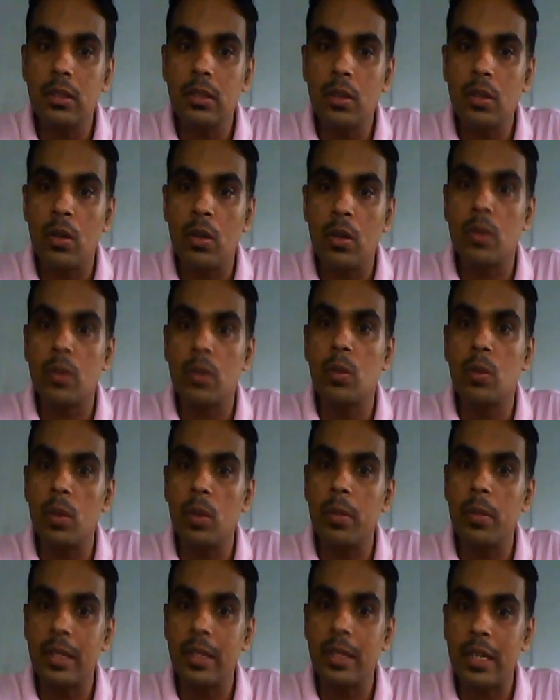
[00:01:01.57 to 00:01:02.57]
or
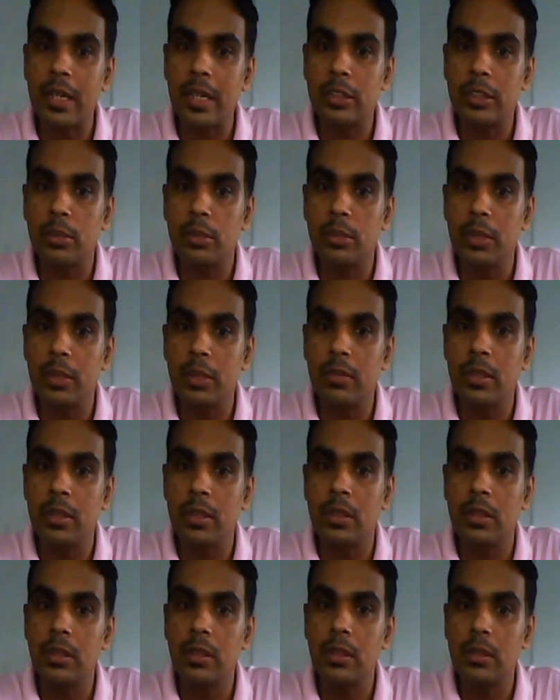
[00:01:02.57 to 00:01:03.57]
Coulomb attraction
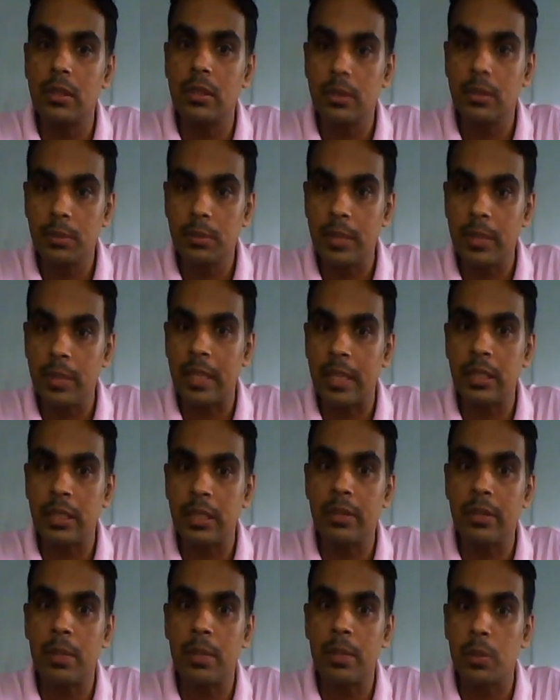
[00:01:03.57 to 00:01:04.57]
between the
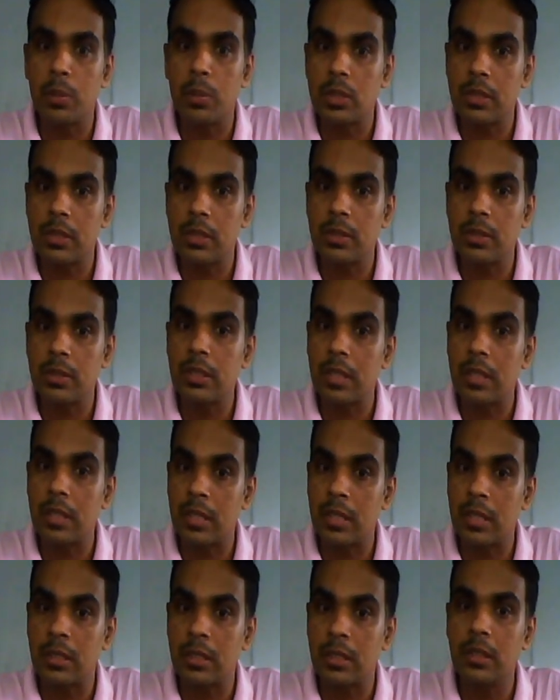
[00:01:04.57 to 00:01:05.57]
negative and positive
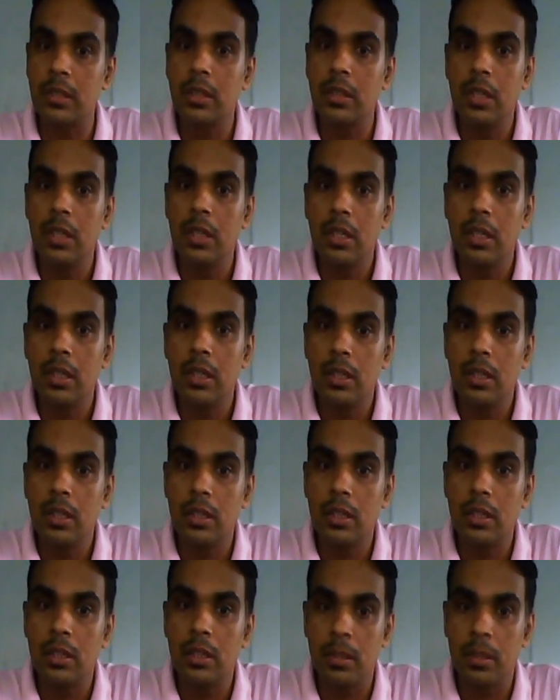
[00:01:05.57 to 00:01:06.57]
charged
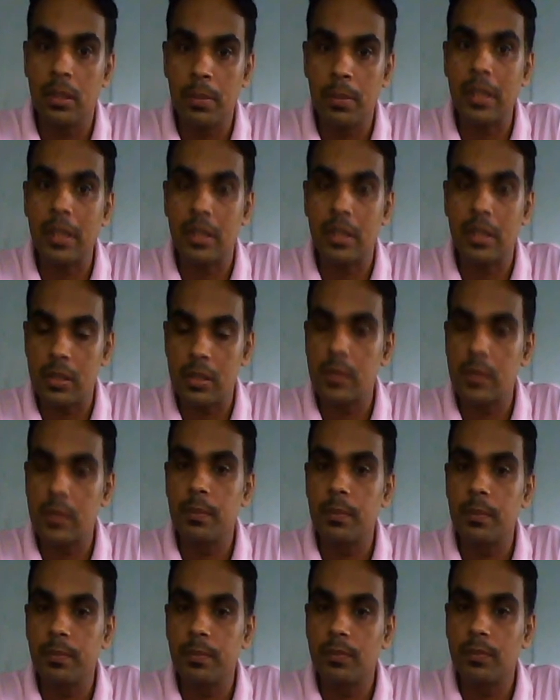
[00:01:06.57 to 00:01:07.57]
particles.
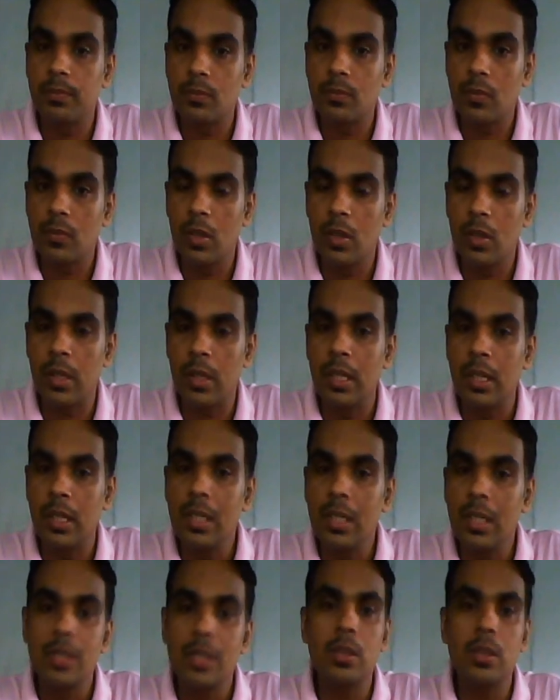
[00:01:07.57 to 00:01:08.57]
Okay,
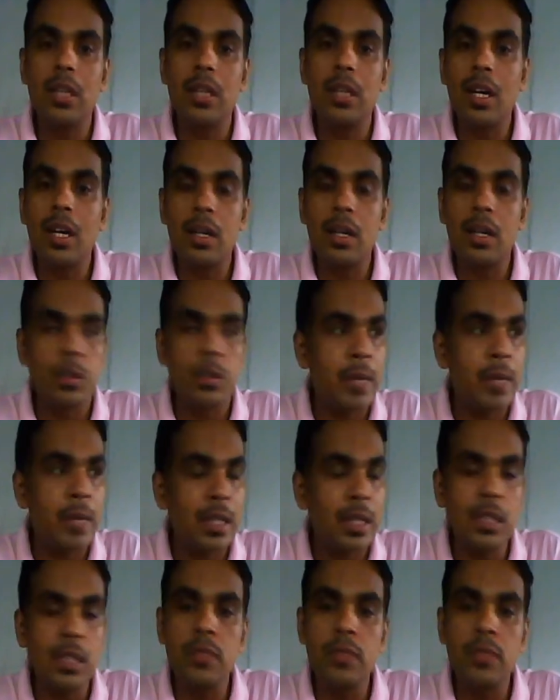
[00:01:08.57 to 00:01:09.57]
so there are
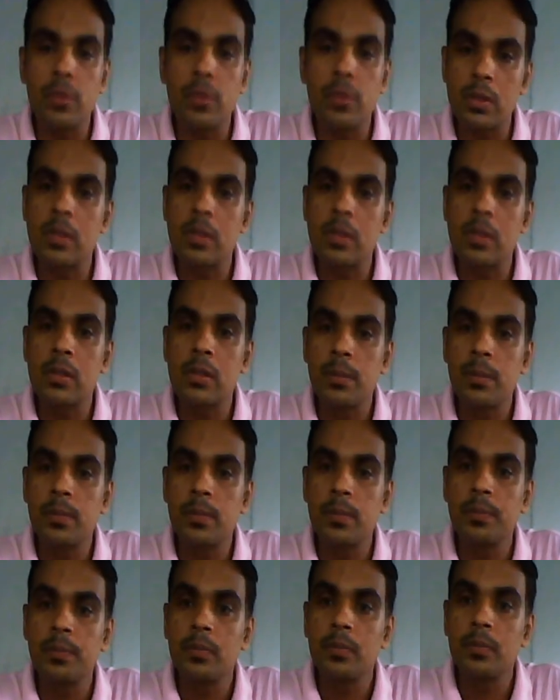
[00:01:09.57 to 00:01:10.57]
magnetic force,
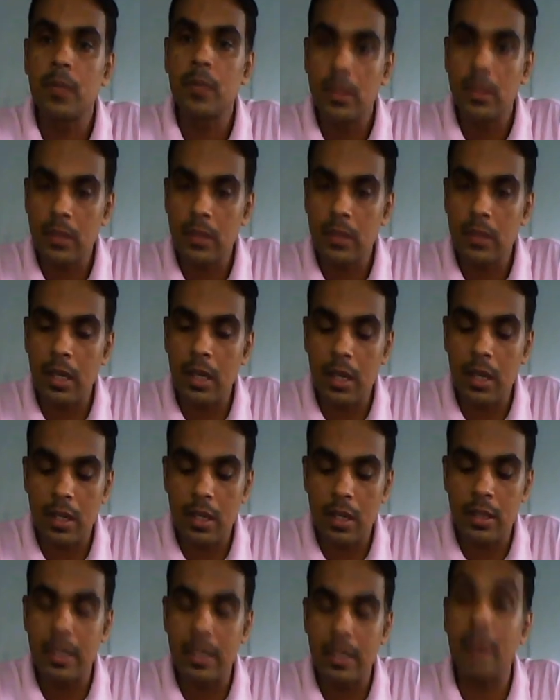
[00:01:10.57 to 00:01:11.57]
there
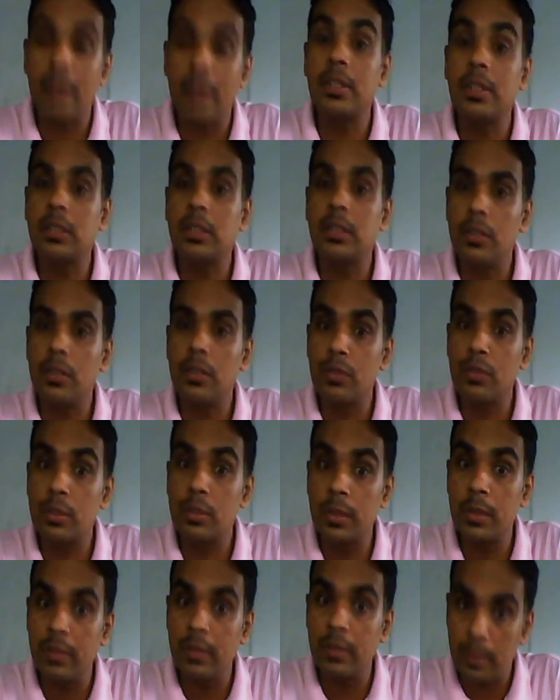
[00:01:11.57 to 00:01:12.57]
are gravitational force
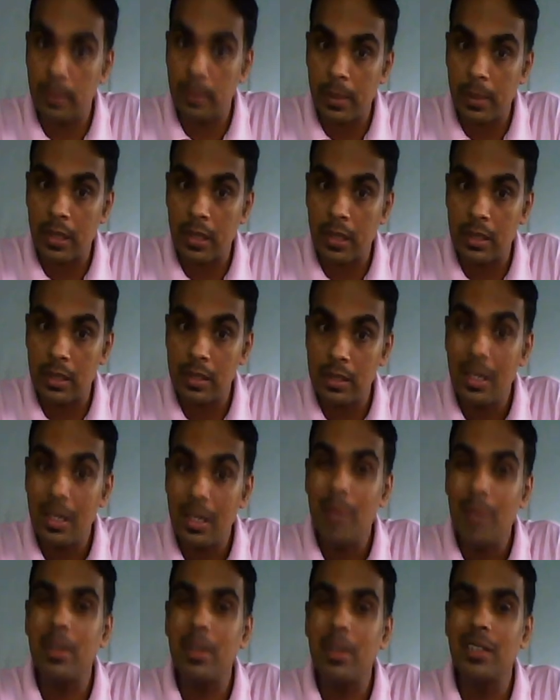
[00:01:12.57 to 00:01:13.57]
between the particles,
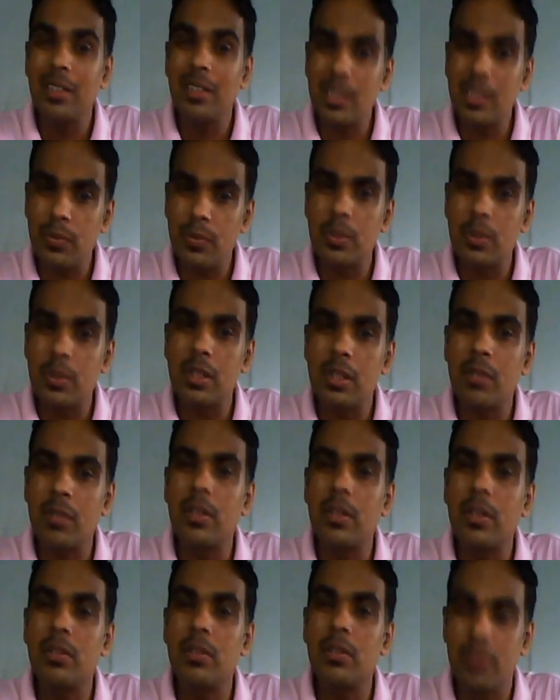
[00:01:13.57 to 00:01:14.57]
but these forces are
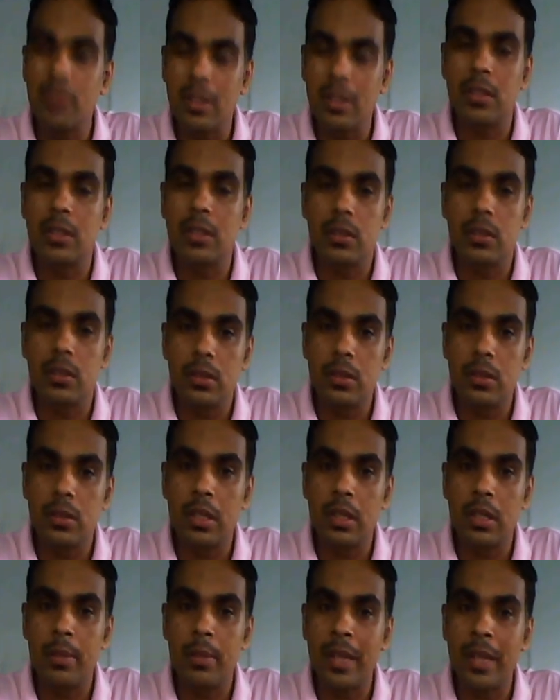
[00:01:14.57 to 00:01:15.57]
very weak.
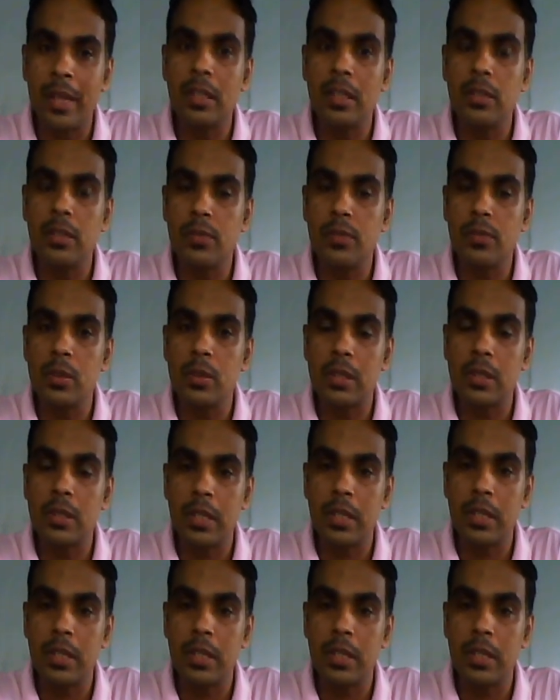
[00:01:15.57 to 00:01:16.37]
Okay, magnetic forces